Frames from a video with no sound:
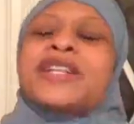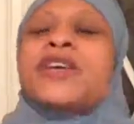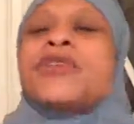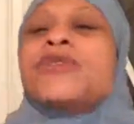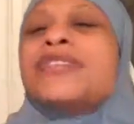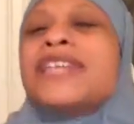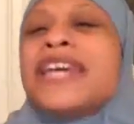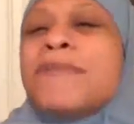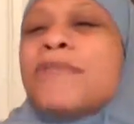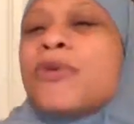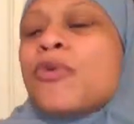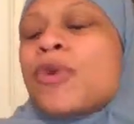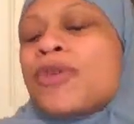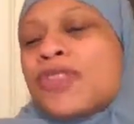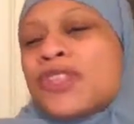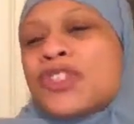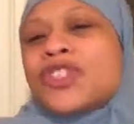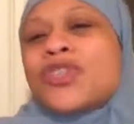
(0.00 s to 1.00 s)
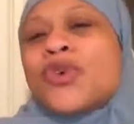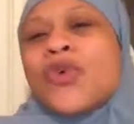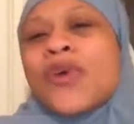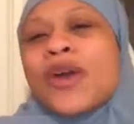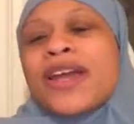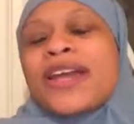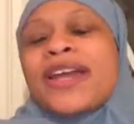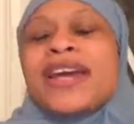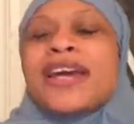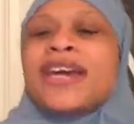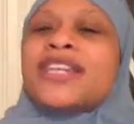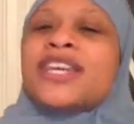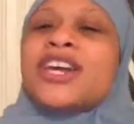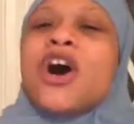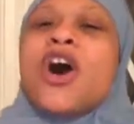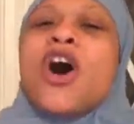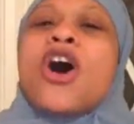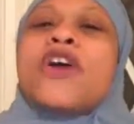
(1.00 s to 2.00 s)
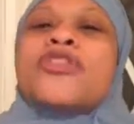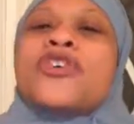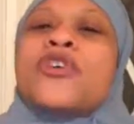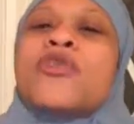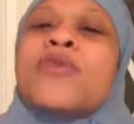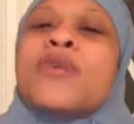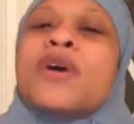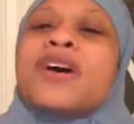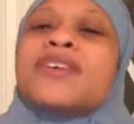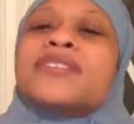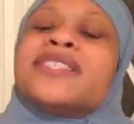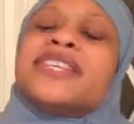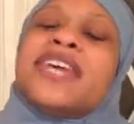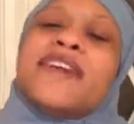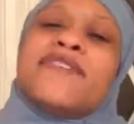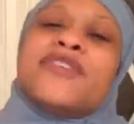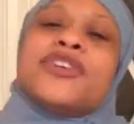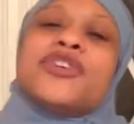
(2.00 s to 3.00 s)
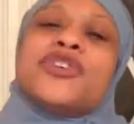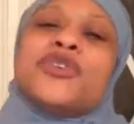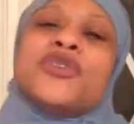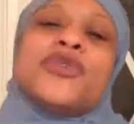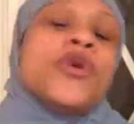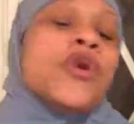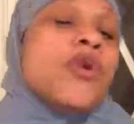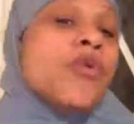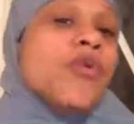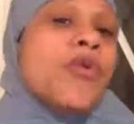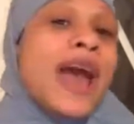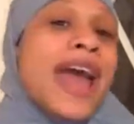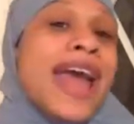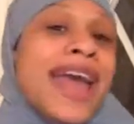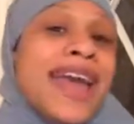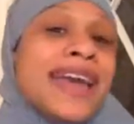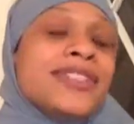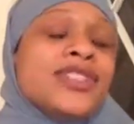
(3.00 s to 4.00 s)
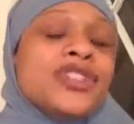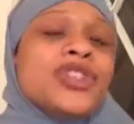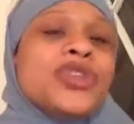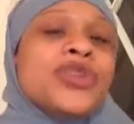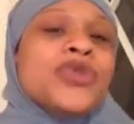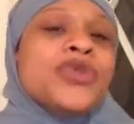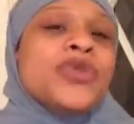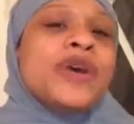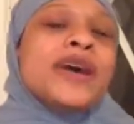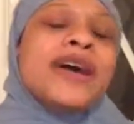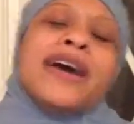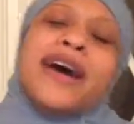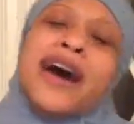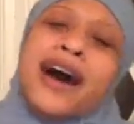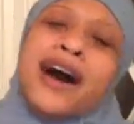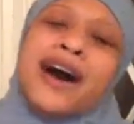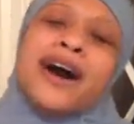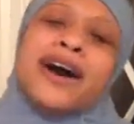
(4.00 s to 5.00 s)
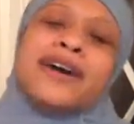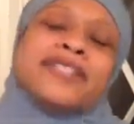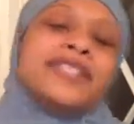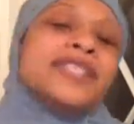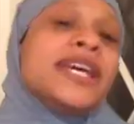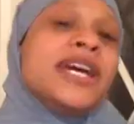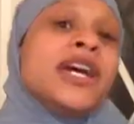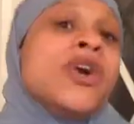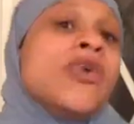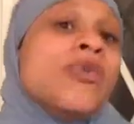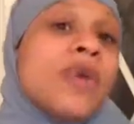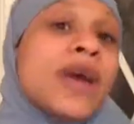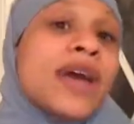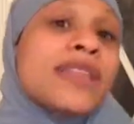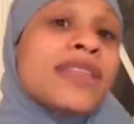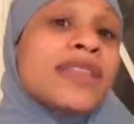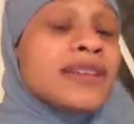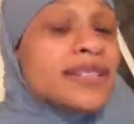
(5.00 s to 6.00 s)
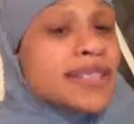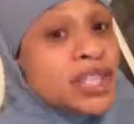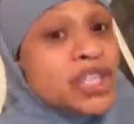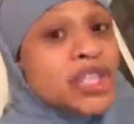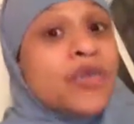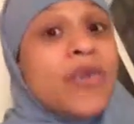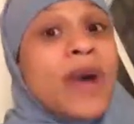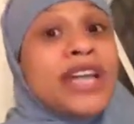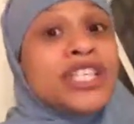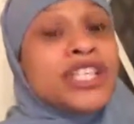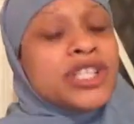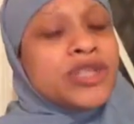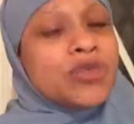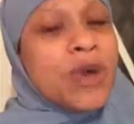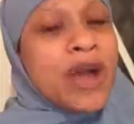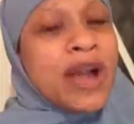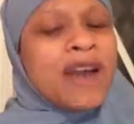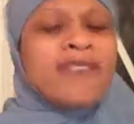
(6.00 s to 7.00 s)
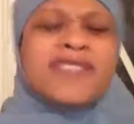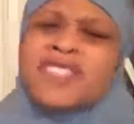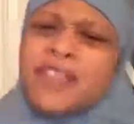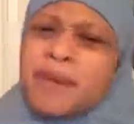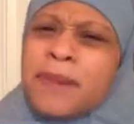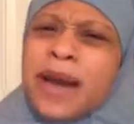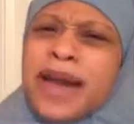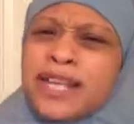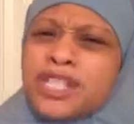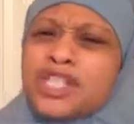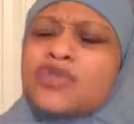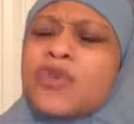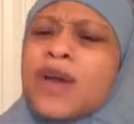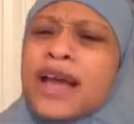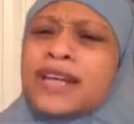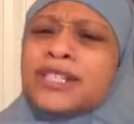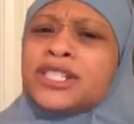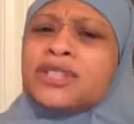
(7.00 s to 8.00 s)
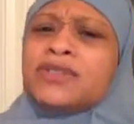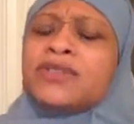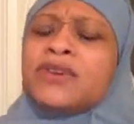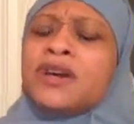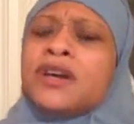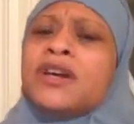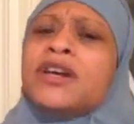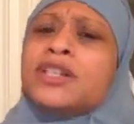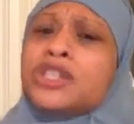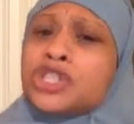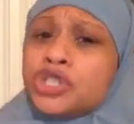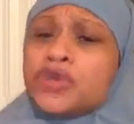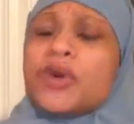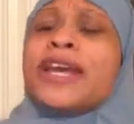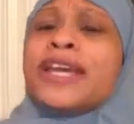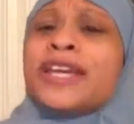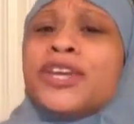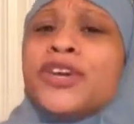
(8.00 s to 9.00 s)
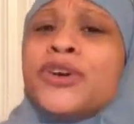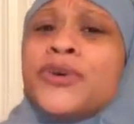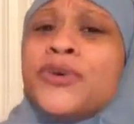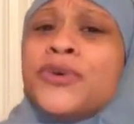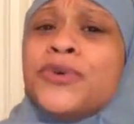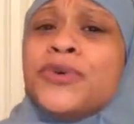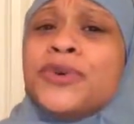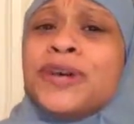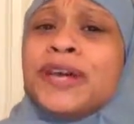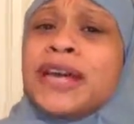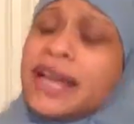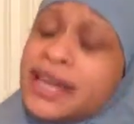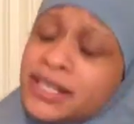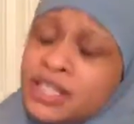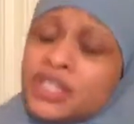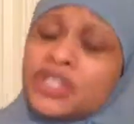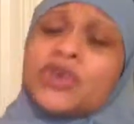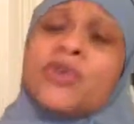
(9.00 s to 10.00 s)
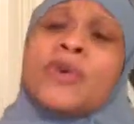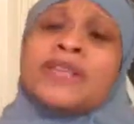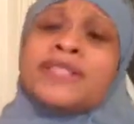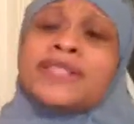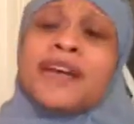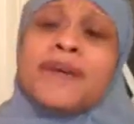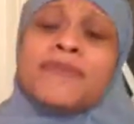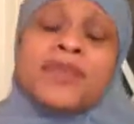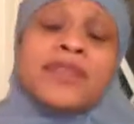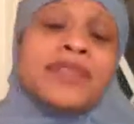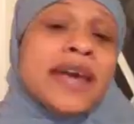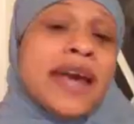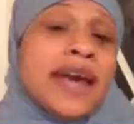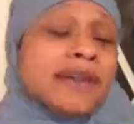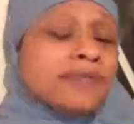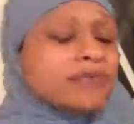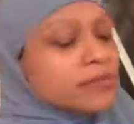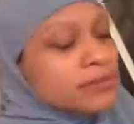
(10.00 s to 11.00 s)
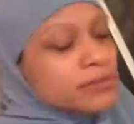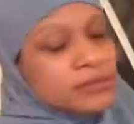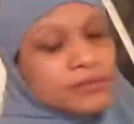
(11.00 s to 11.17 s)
a little deeper with the story, the author was giving you ways to uh, deal with situations where if somebody's trying to trick you into doing something that